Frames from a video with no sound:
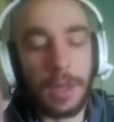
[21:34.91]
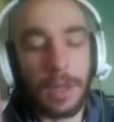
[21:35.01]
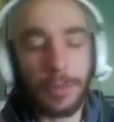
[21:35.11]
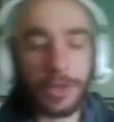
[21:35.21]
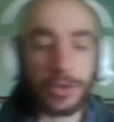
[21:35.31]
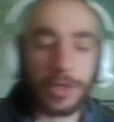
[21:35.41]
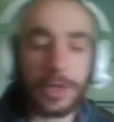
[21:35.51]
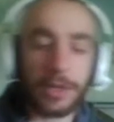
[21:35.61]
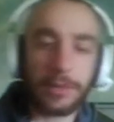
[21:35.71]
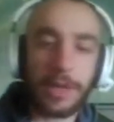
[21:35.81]
I'm pretty sure he
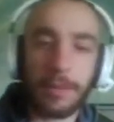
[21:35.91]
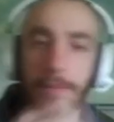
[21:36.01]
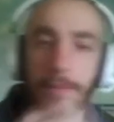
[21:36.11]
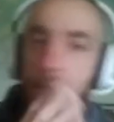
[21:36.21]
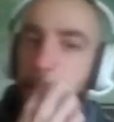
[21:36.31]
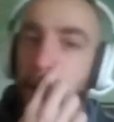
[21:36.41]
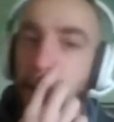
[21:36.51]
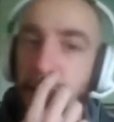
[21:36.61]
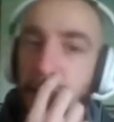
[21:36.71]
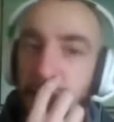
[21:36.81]
did it, yeah.
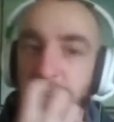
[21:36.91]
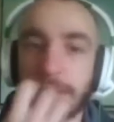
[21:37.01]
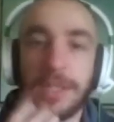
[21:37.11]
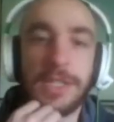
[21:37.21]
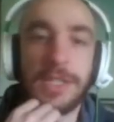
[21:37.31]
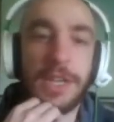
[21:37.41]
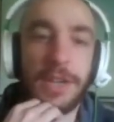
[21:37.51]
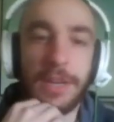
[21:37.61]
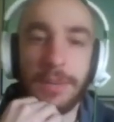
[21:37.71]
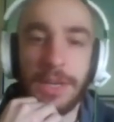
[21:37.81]
Living in this town
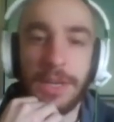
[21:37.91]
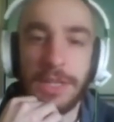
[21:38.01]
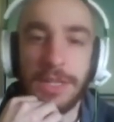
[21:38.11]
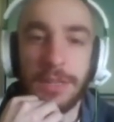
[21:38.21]
hadn't been easy.